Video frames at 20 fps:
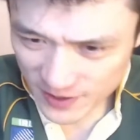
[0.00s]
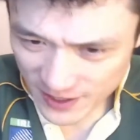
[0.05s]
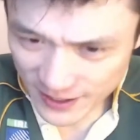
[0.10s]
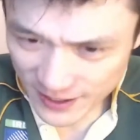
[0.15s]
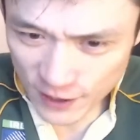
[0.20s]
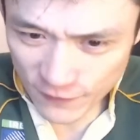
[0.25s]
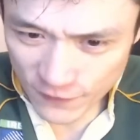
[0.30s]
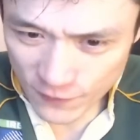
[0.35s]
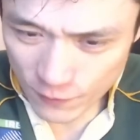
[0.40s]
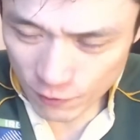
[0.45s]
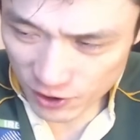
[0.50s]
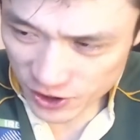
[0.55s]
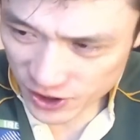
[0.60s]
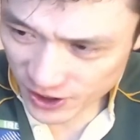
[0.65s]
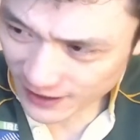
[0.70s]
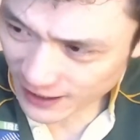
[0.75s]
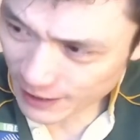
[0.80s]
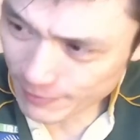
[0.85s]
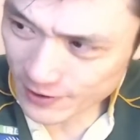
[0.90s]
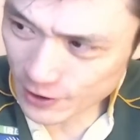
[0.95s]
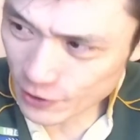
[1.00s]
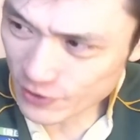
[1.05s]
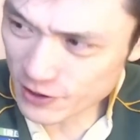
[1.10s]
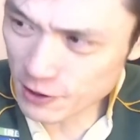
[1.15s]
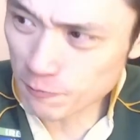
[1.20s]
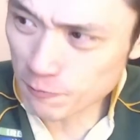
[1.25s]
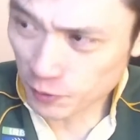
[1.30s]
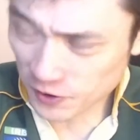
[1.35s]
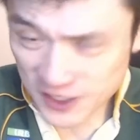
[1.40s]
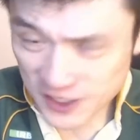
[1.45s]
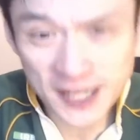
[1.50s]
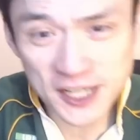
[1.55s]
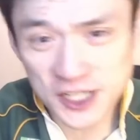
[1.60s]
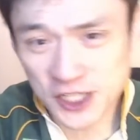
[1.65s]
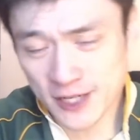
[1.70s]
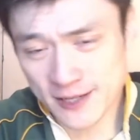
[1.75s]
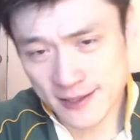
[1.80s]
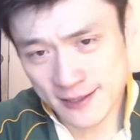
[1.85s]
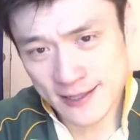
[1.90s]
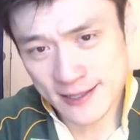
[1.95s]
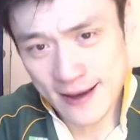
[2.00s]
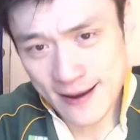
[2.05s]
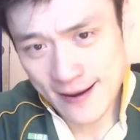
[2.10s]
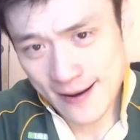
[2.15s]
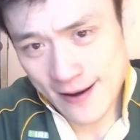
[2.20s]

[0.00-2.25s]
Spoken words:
Thank you for watching. Let me know the predictions